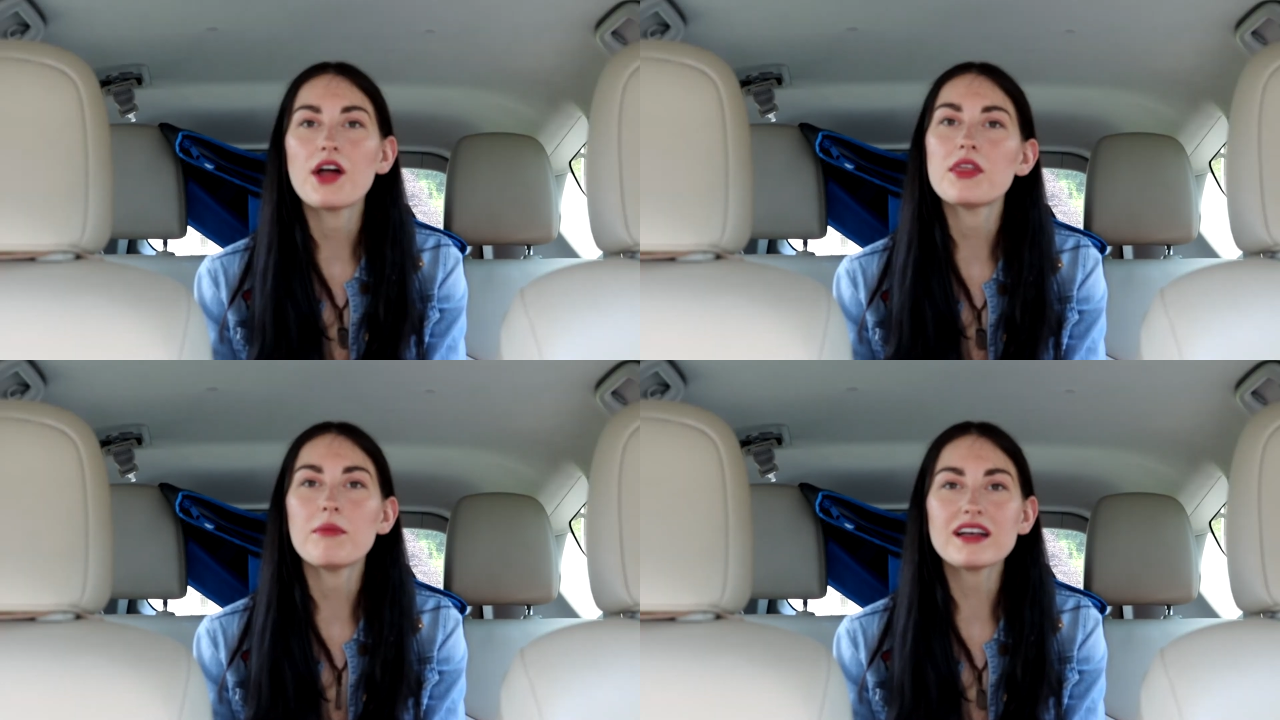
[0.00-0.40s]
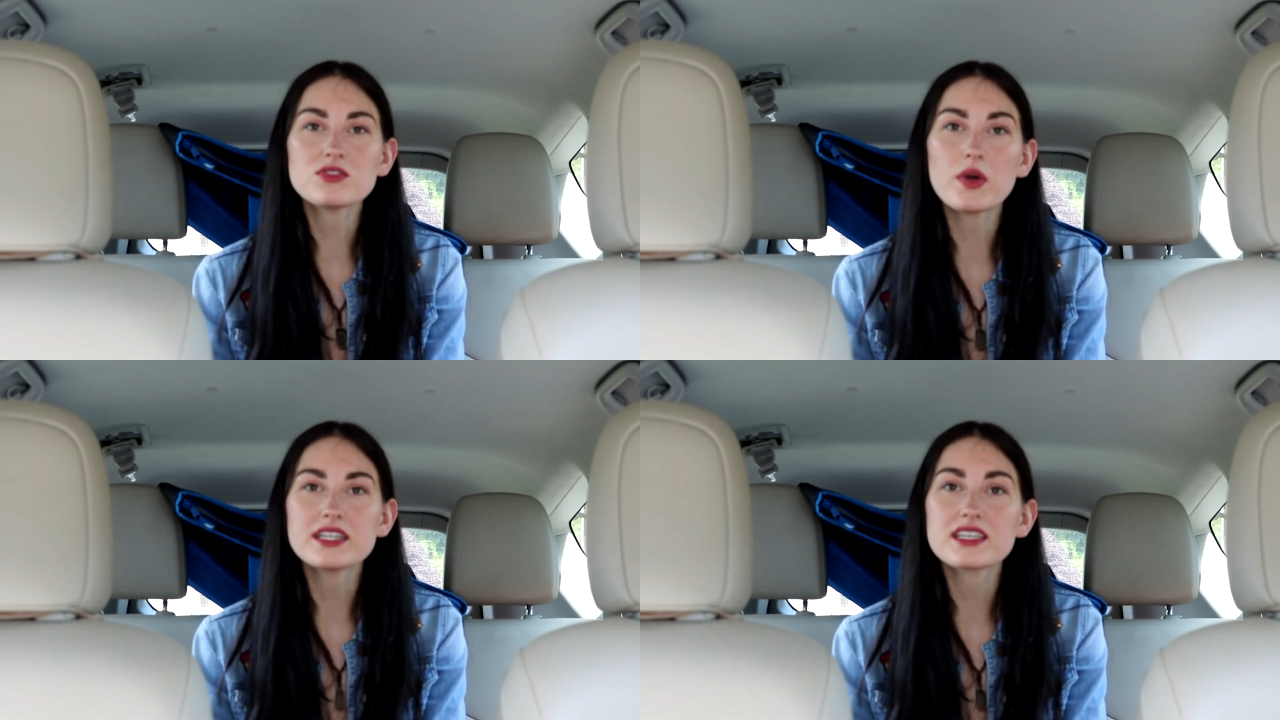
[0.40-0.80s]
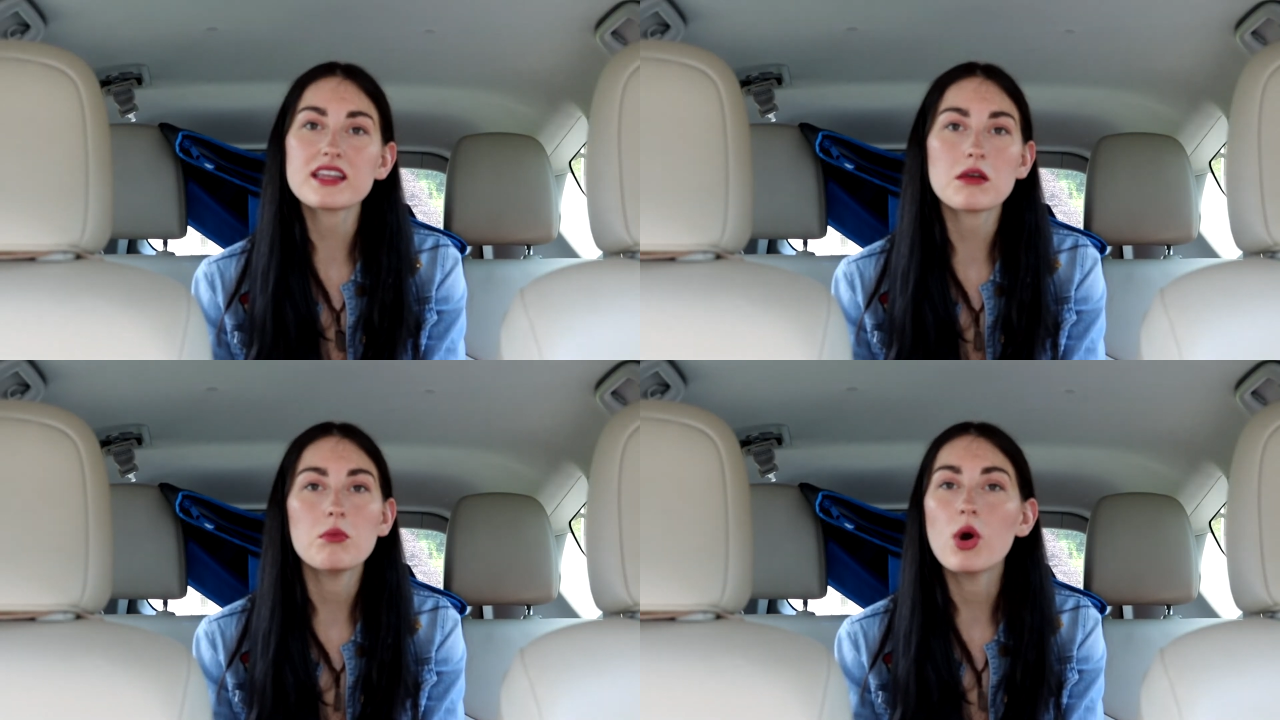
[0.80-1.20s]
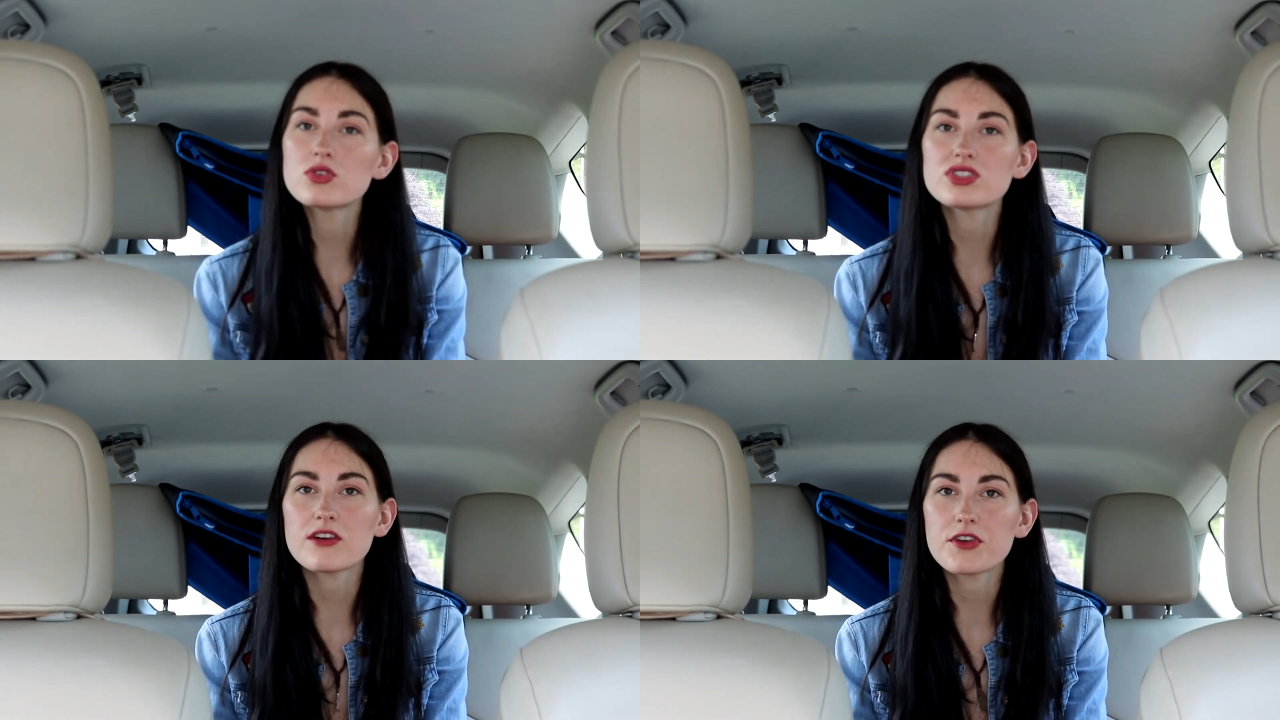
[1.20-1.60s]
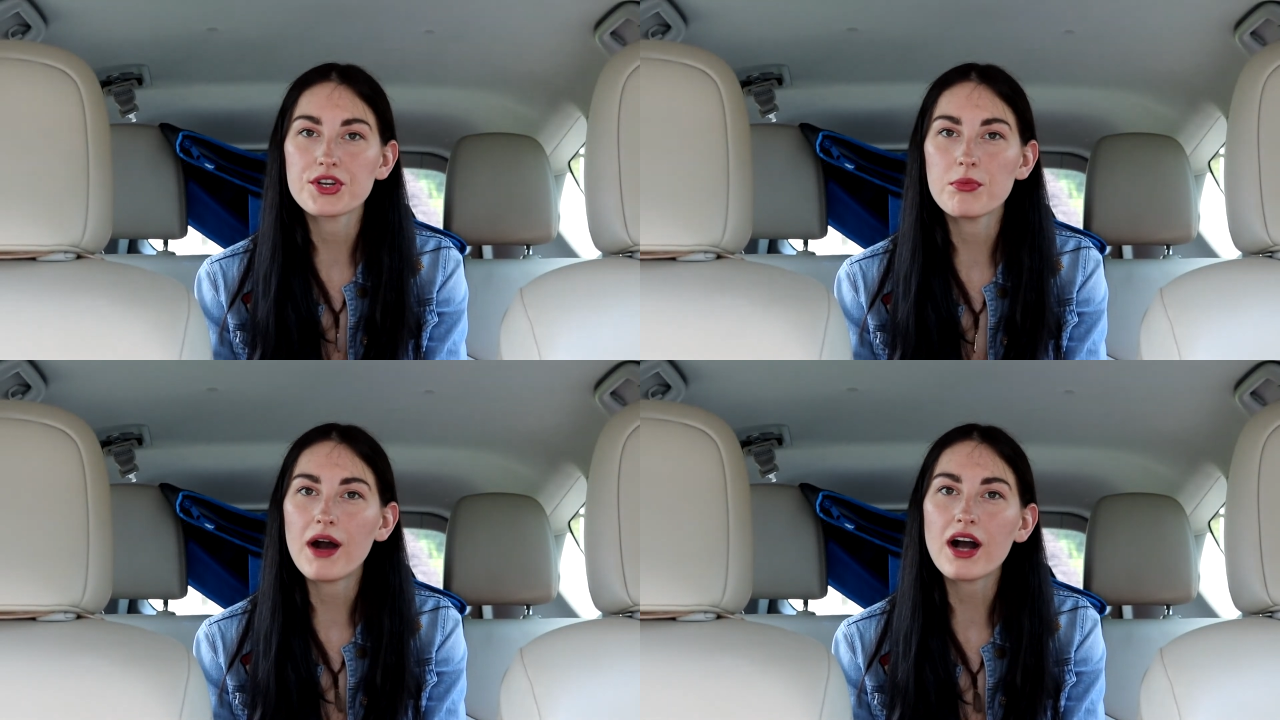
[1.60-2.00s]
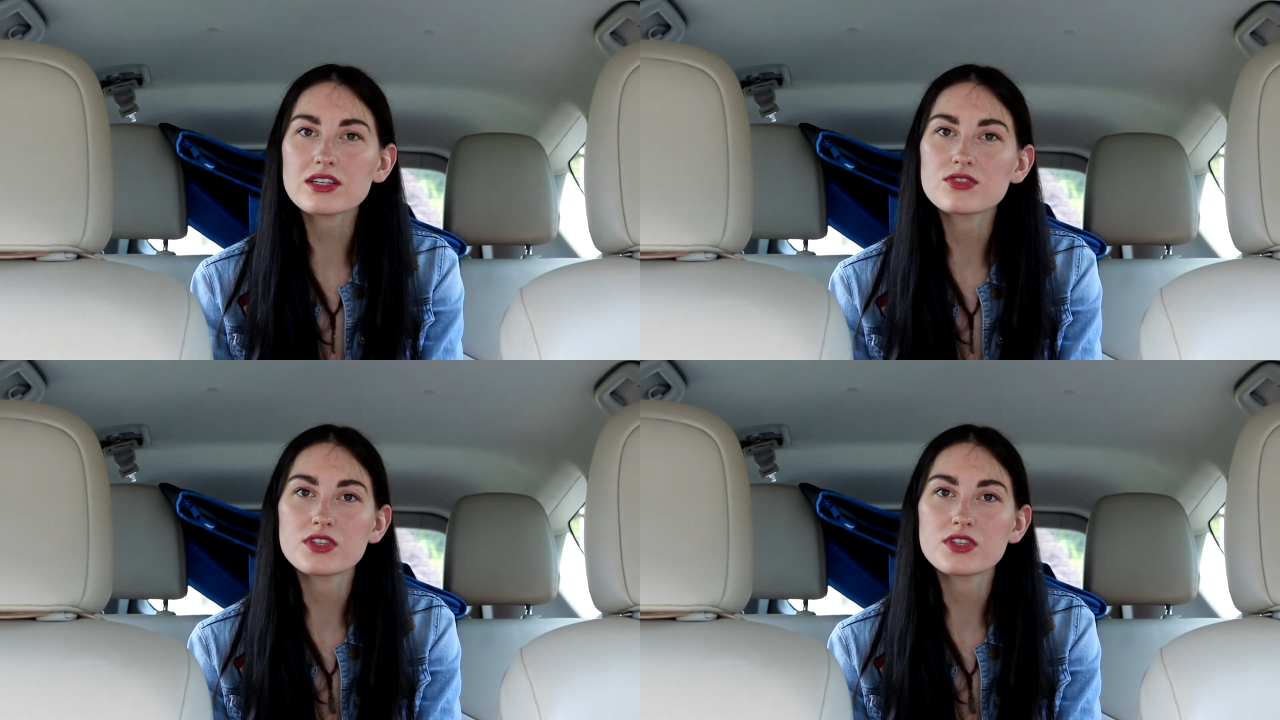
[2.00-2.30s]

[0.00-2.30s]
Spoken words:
The best way to get the most stuff in your box